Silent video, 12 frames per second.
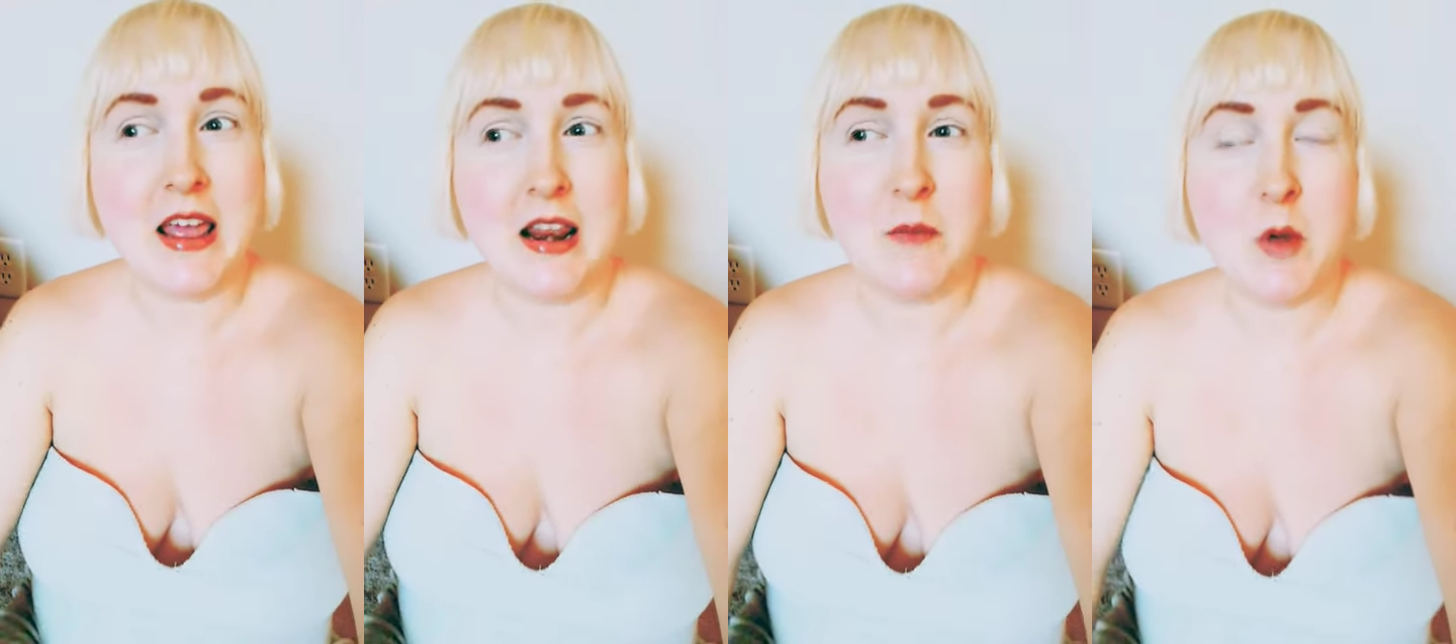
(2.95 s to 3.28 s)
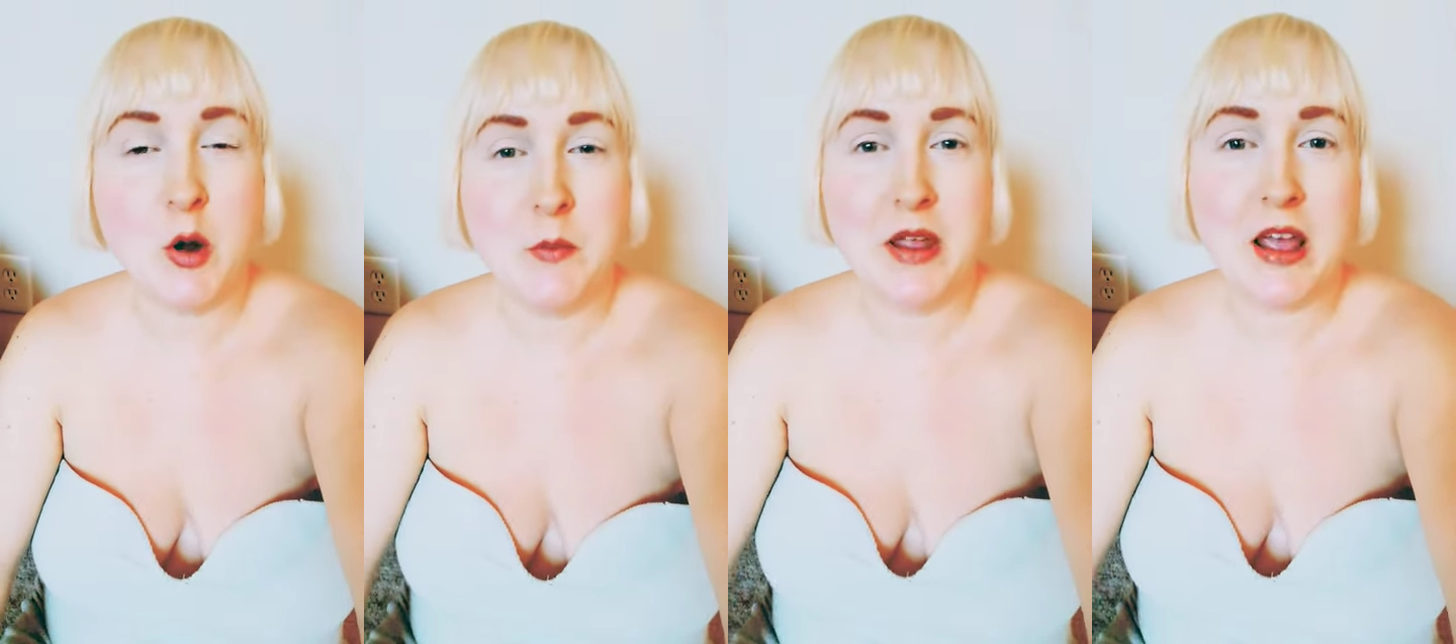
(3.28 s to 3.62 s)
and I'm
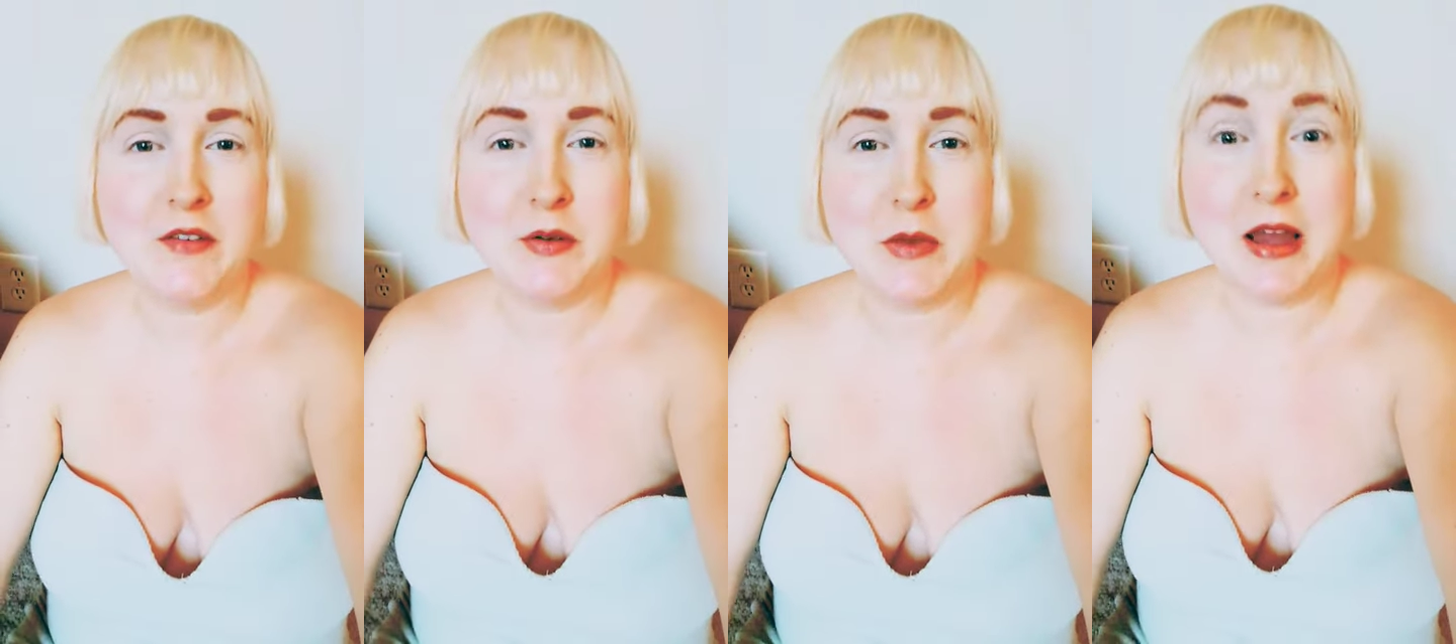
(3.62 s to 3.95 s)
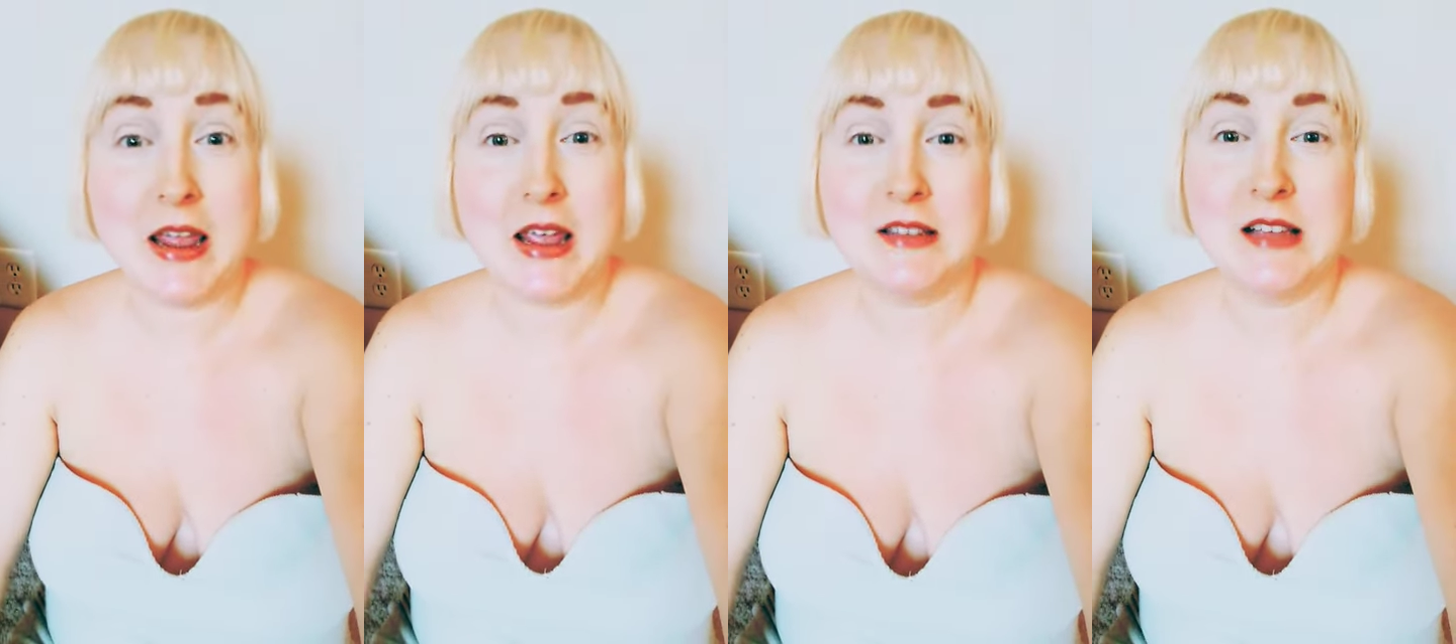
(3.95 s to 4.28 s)
hoping
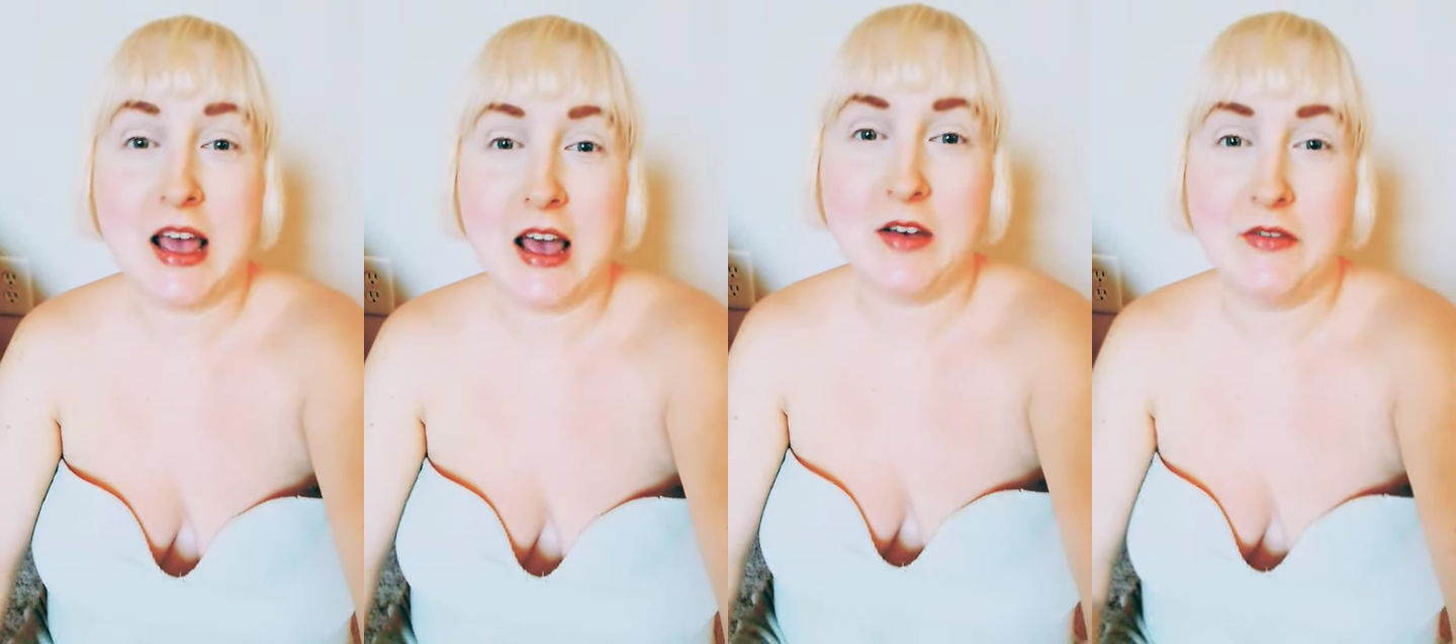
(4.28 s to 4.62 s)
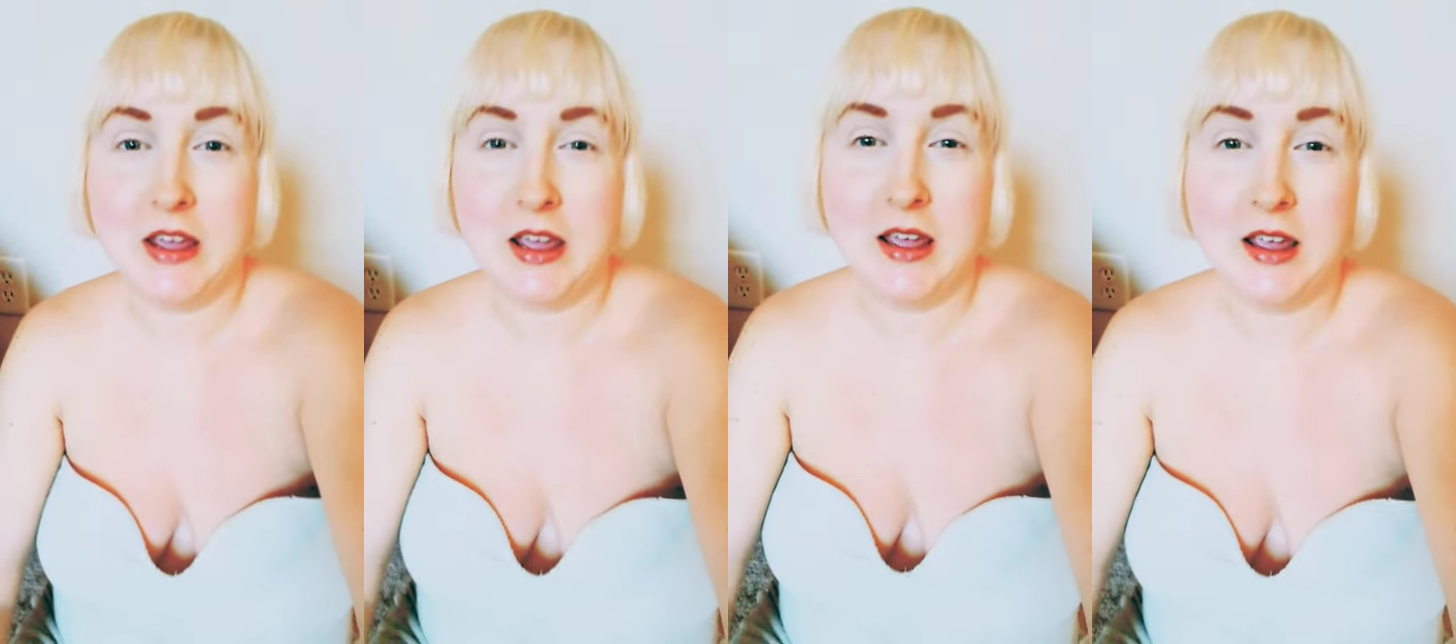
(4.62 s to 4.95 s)
everybody is
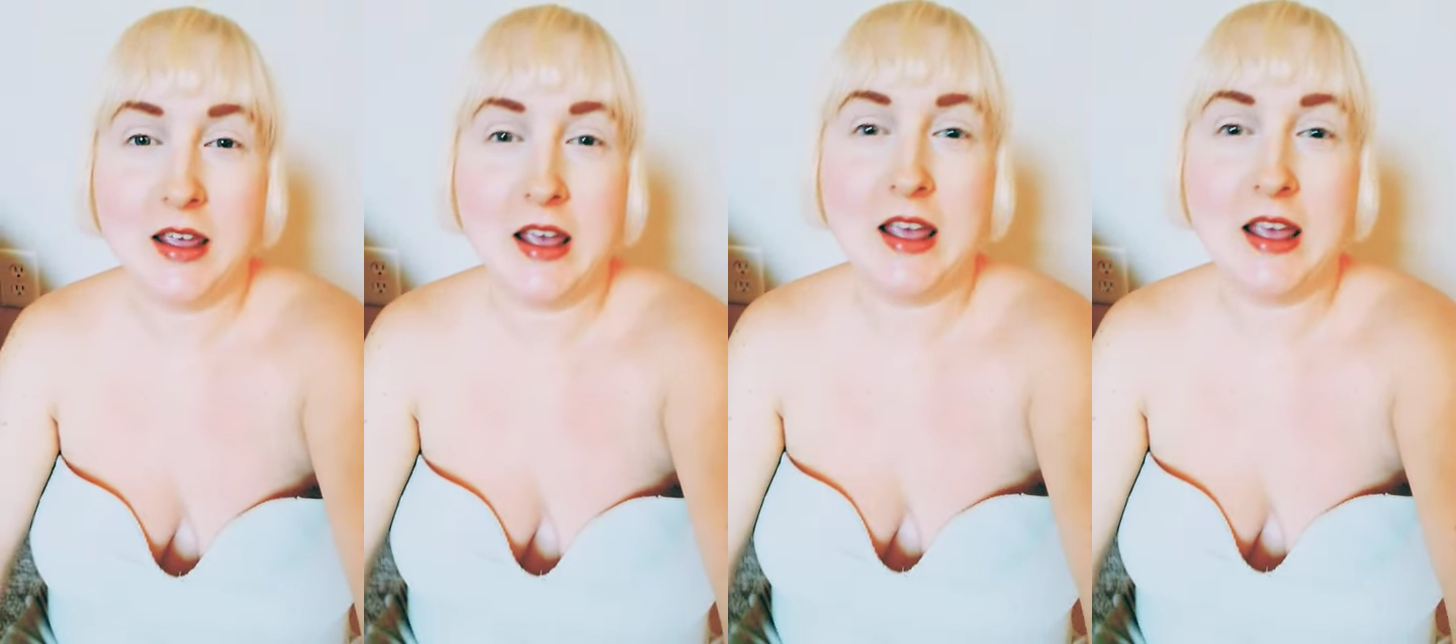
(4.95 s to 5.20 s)
having